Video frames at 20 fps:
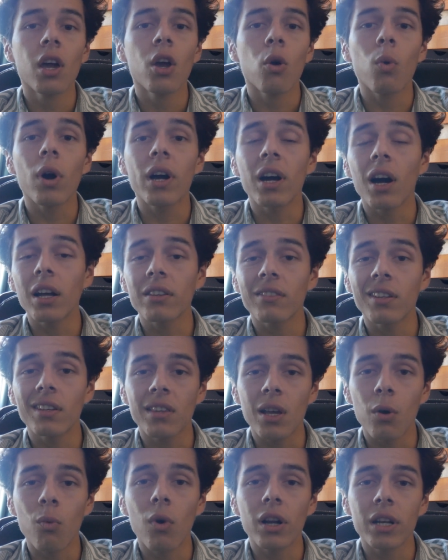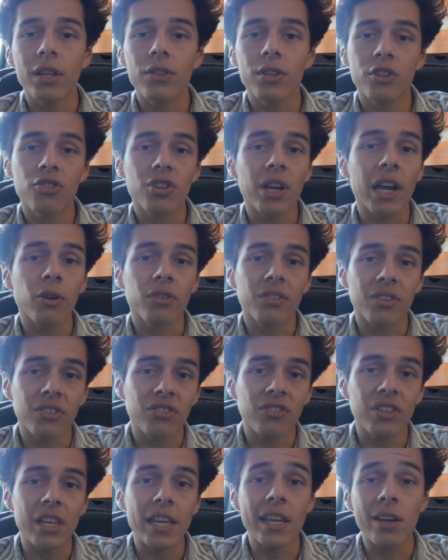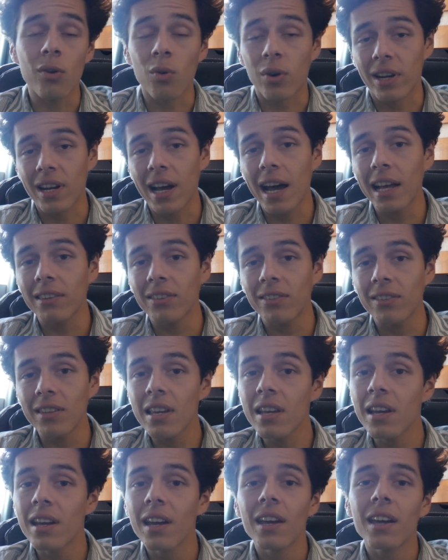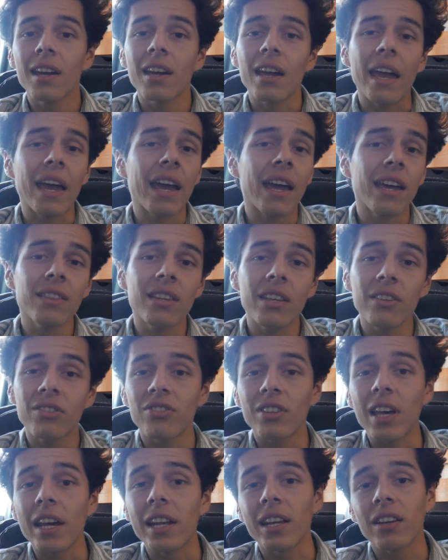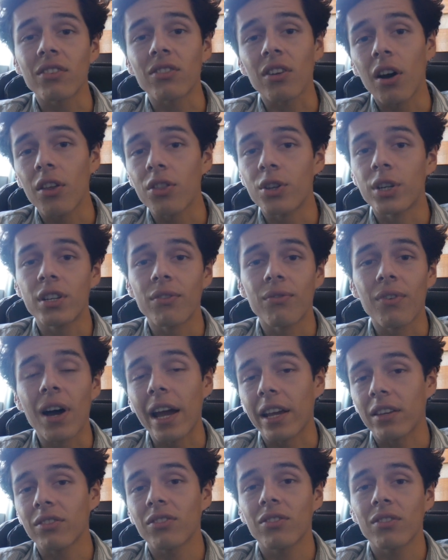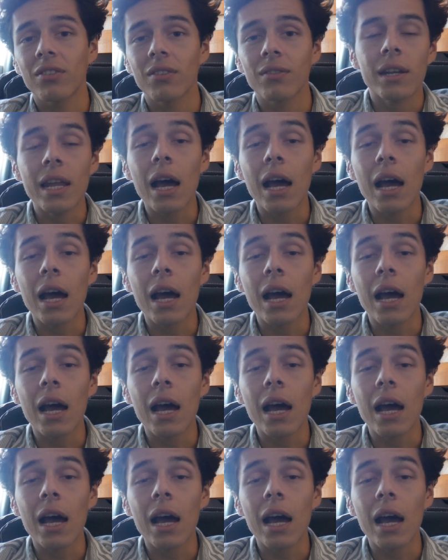what content they wanted their child to see or not see, and the settings on their device.